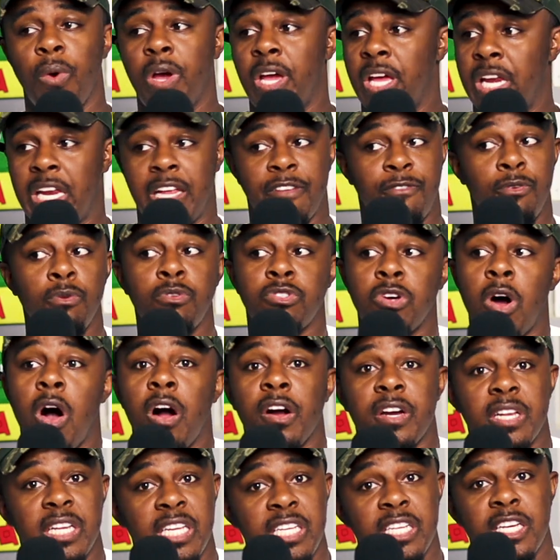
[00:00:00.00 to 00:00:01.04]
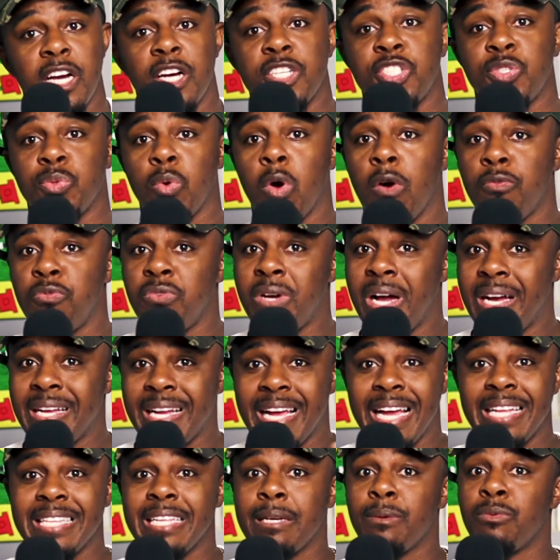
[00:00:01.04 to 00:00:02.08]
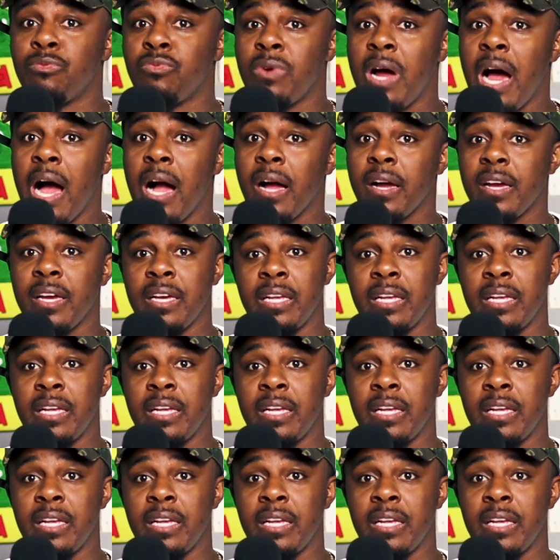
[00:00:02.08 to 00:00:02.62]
and if you talking and he cut you off, you kind of gotta let him rock.